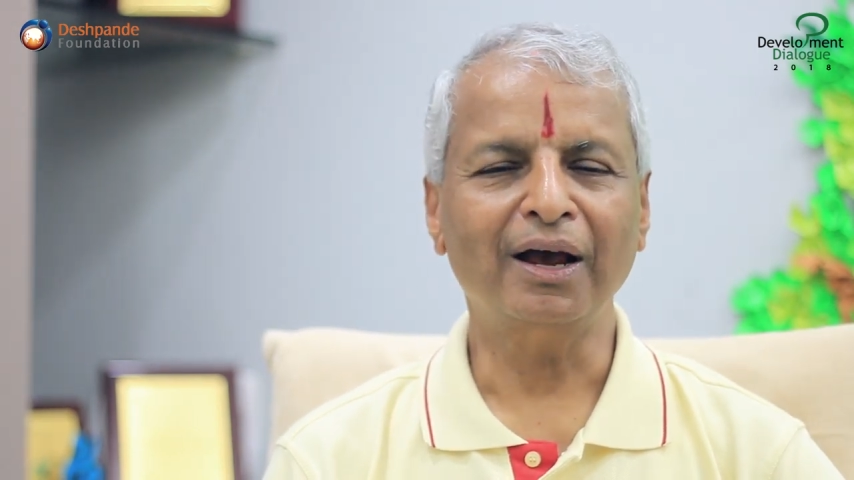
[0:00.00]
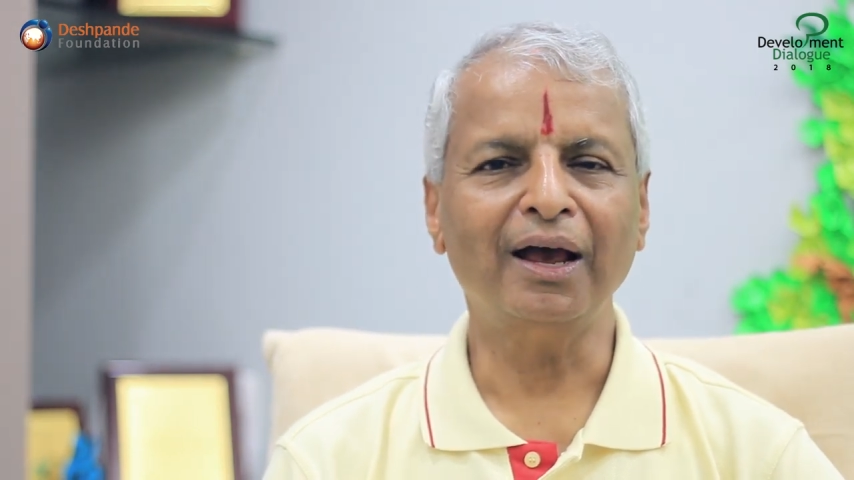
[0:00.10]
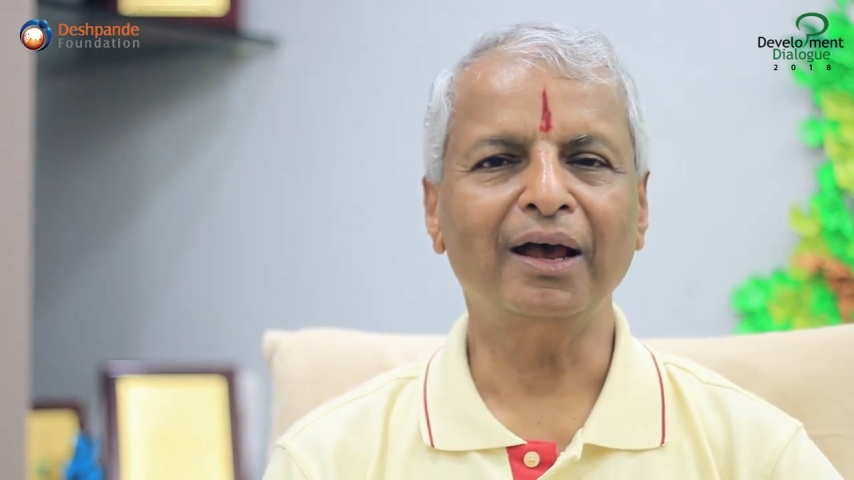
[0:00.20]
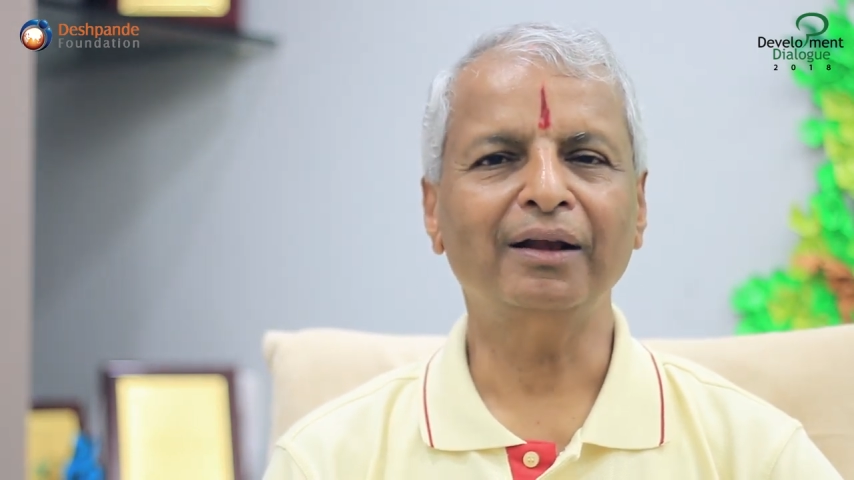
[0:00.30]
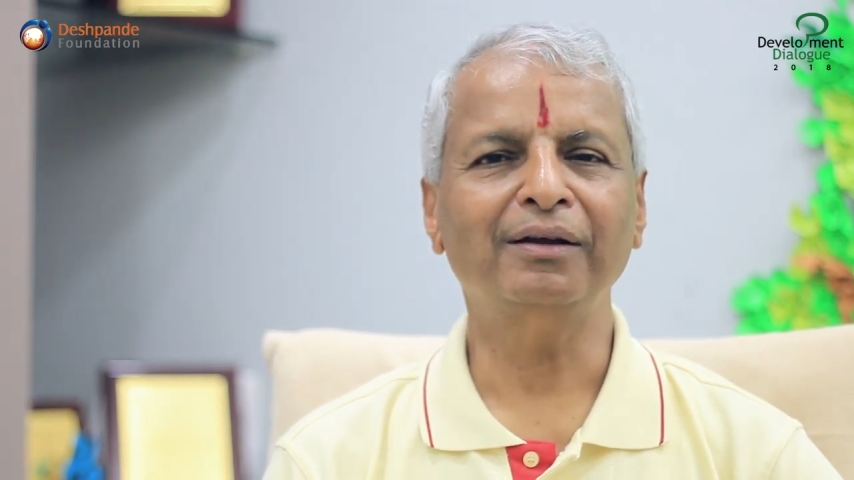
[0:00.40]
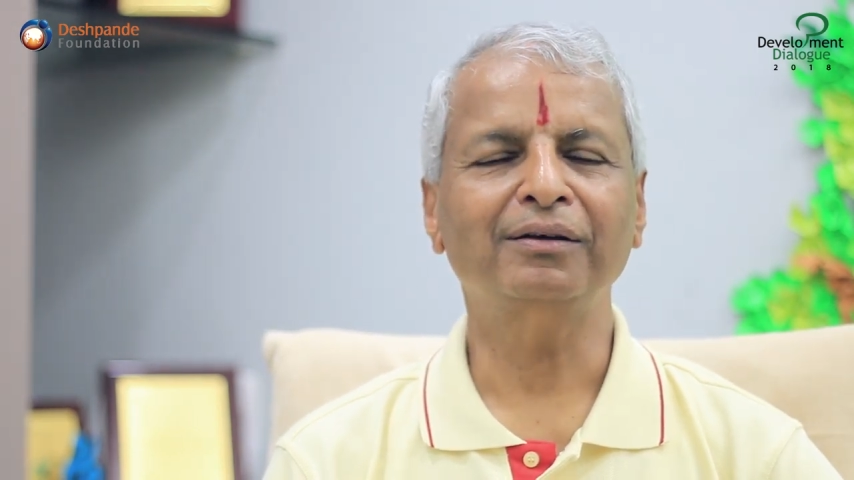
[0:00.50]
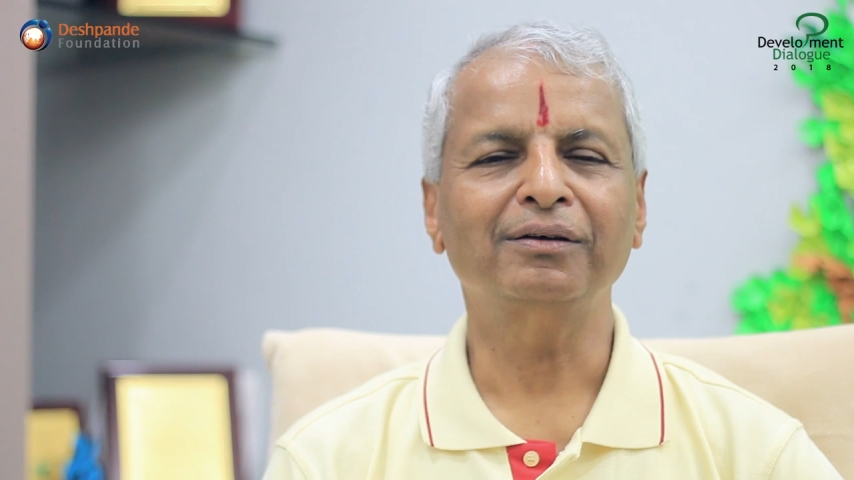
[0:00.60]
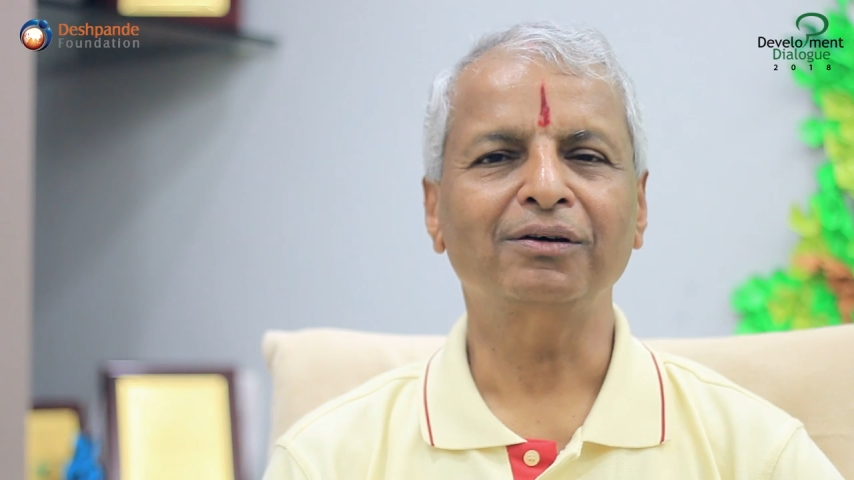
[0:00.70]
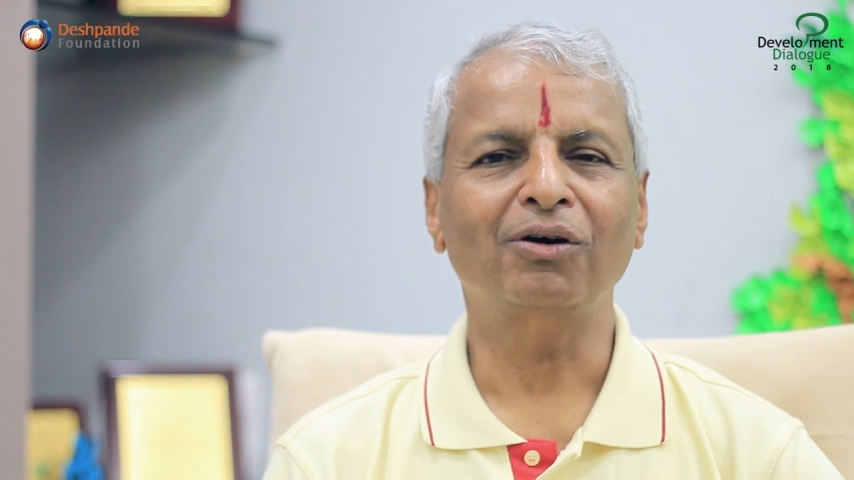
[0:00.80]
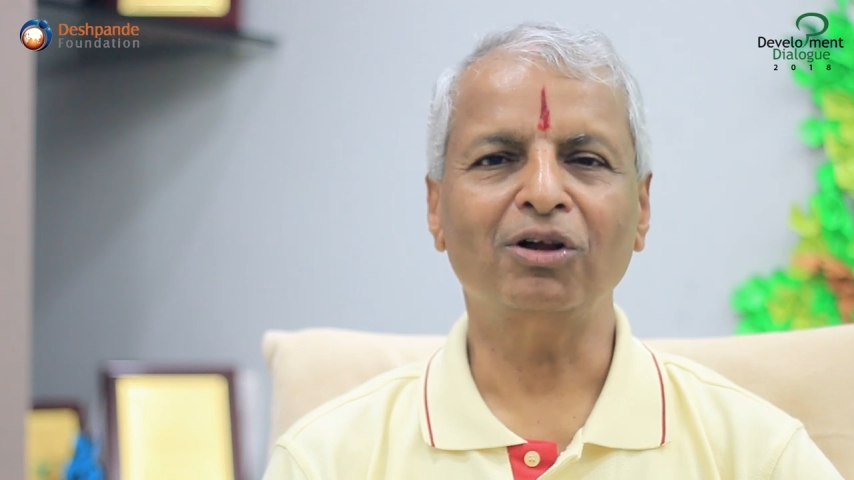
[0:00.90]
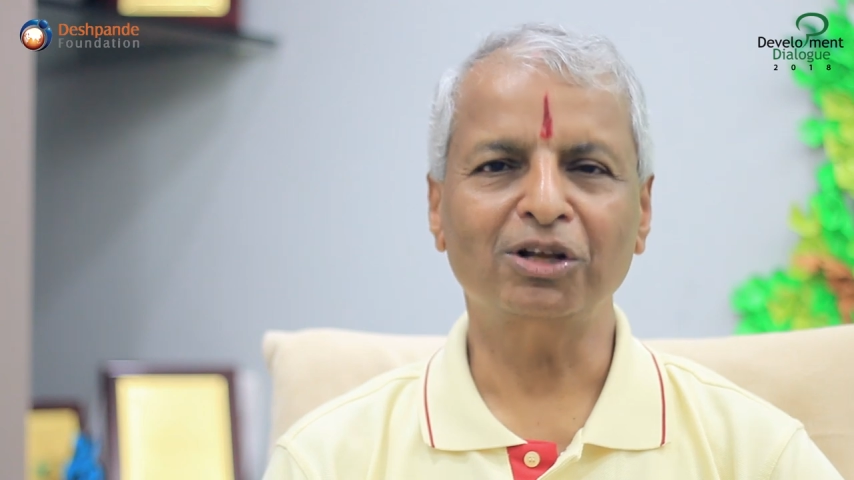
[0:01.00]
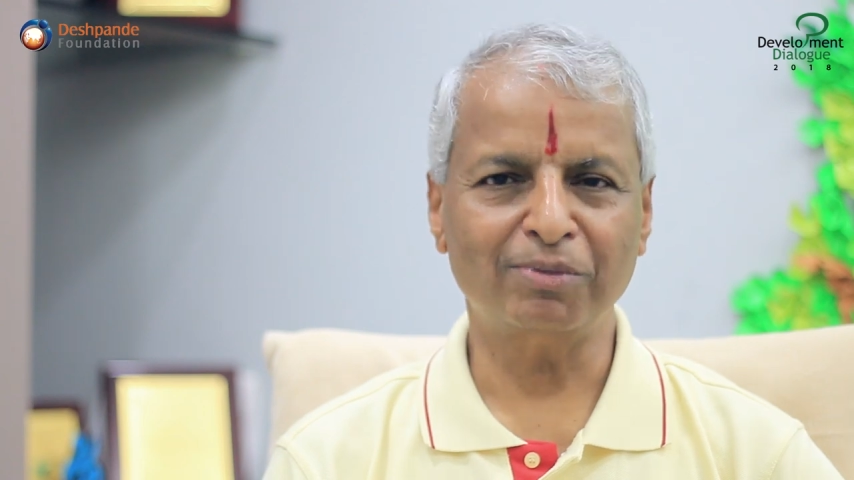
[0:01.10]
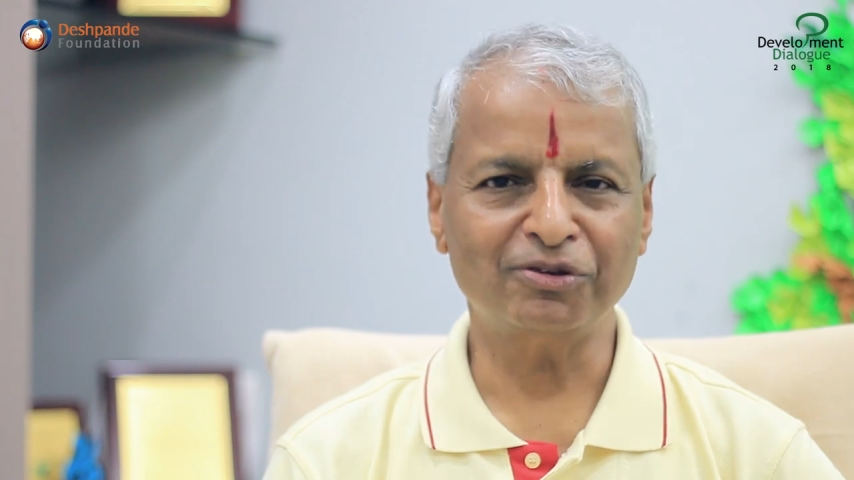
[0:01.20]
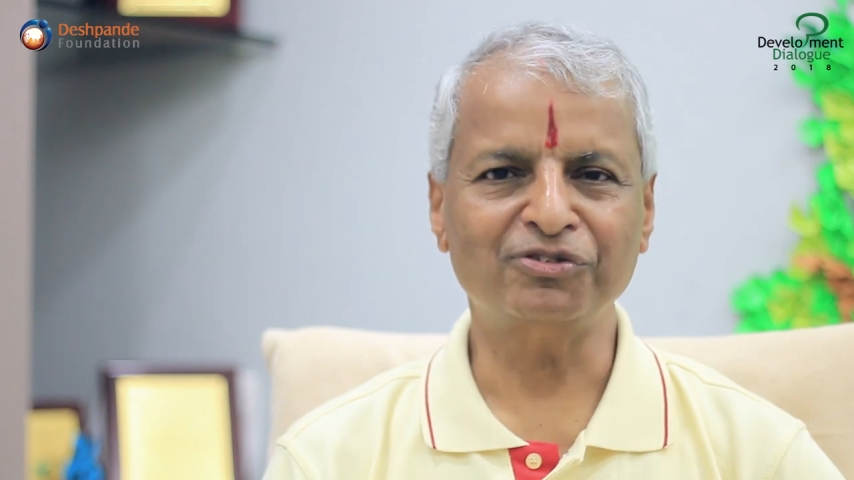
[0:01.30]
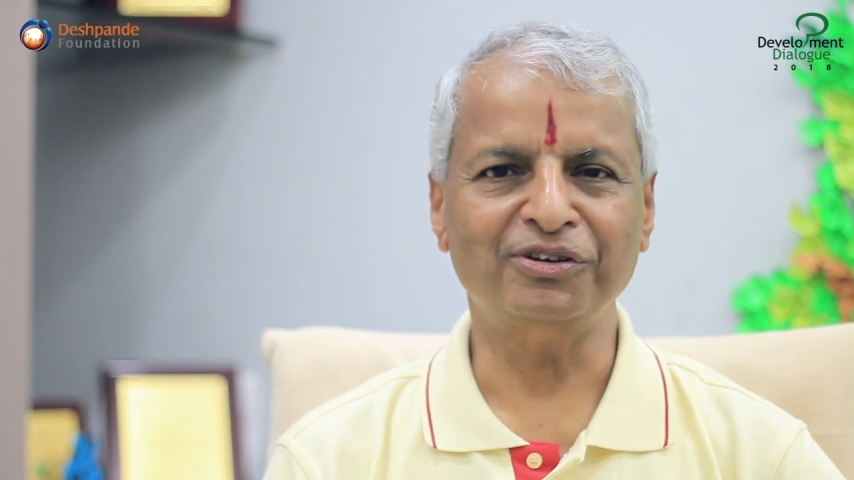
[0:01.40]
and all the
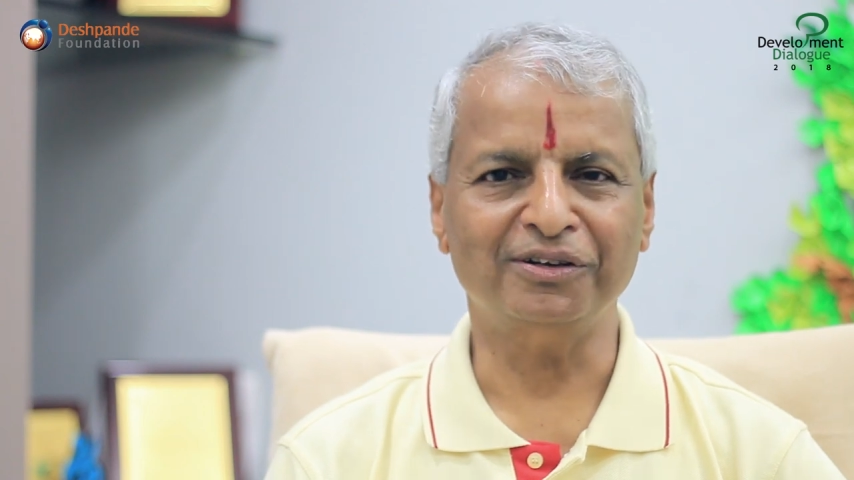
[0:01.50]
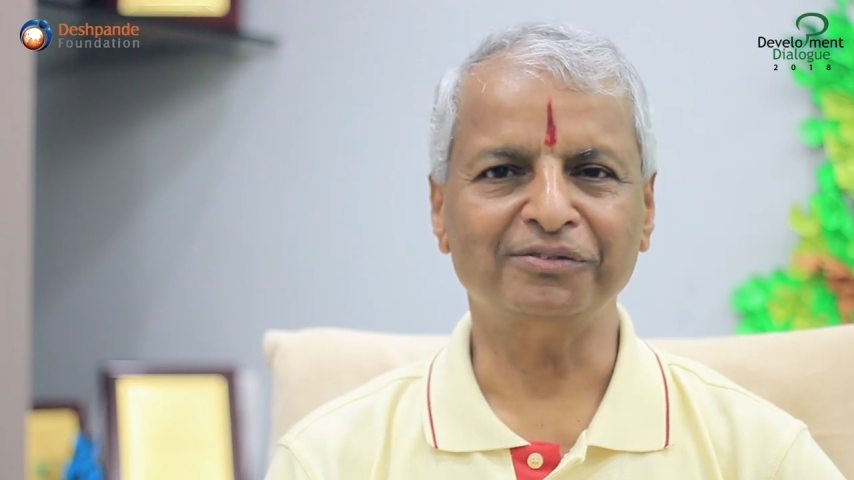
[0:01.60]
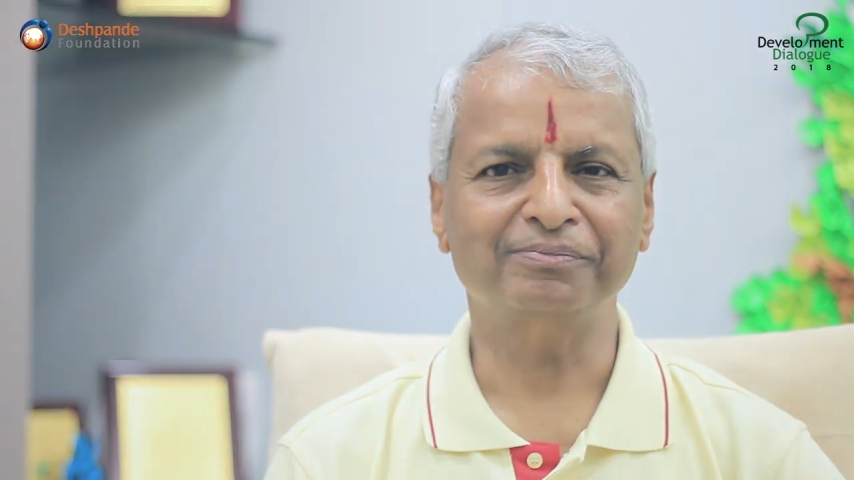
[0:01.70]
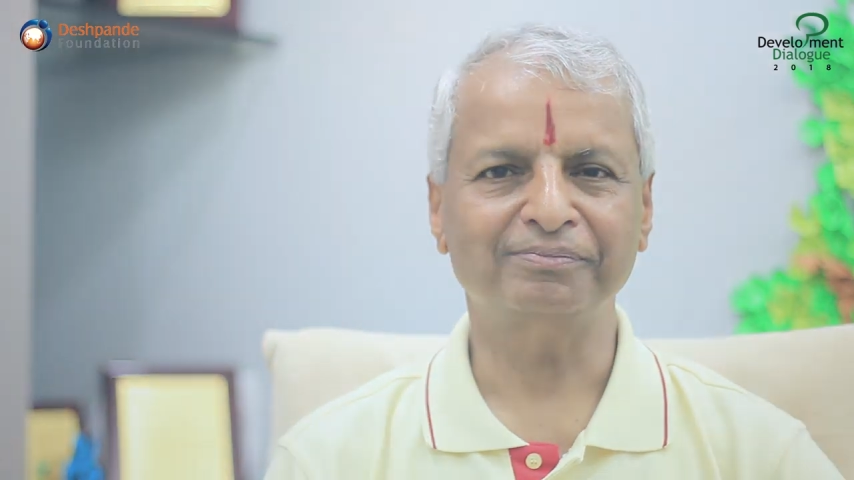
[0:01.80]
best to you.